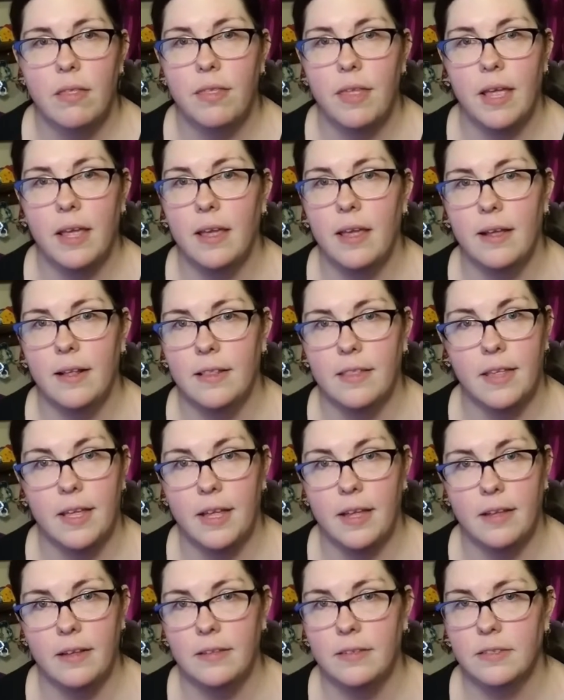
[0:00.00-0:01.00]
thinking
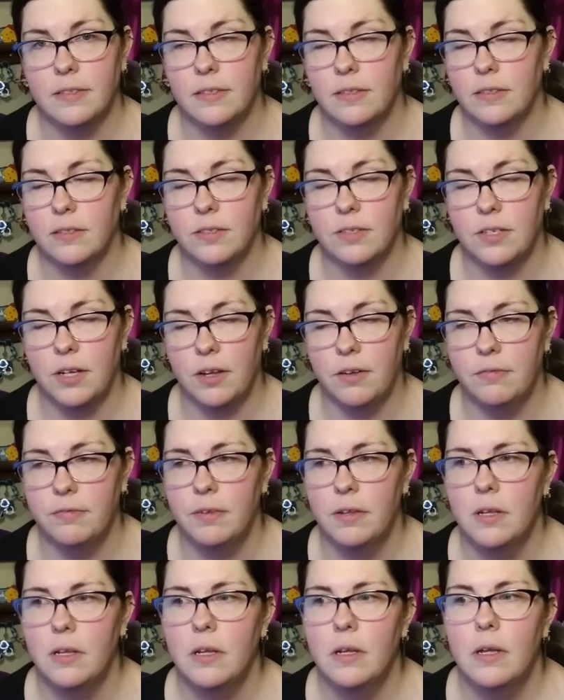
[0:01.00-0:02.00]
things and stuff.
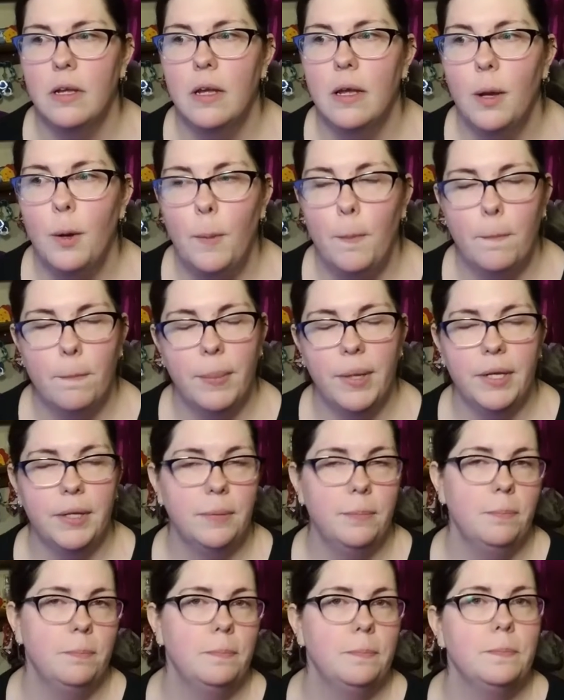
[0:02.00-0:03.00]

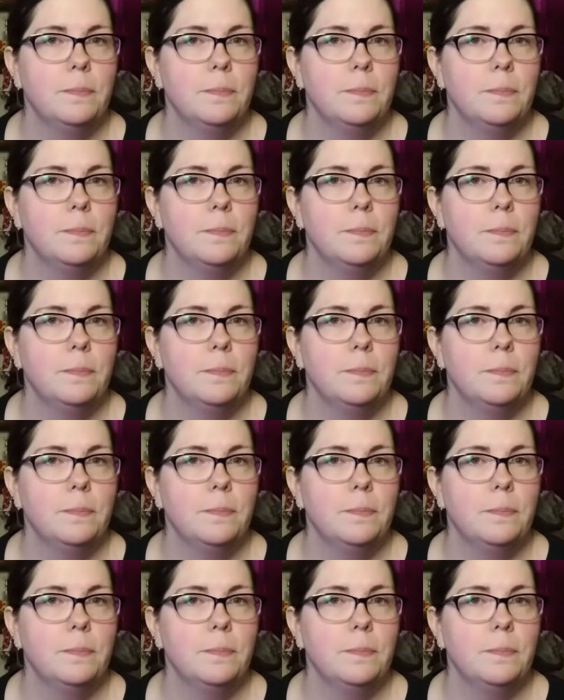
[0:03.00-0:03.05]
But